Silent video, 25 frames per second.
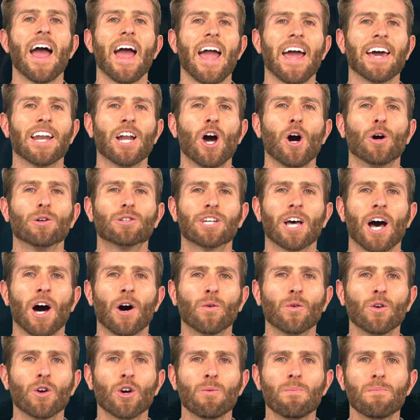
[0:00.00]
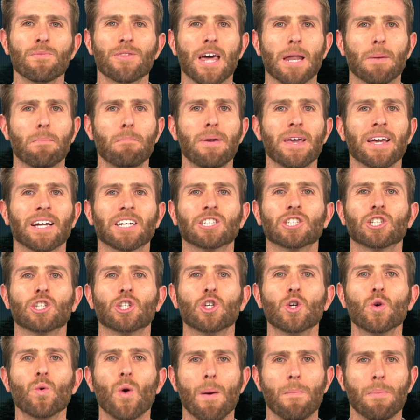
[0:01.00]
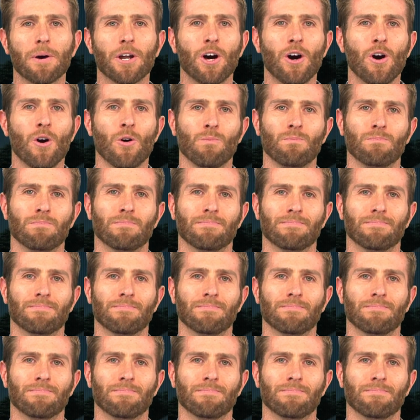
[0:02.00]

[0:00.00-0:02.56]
and a hotel room that picks you up at home.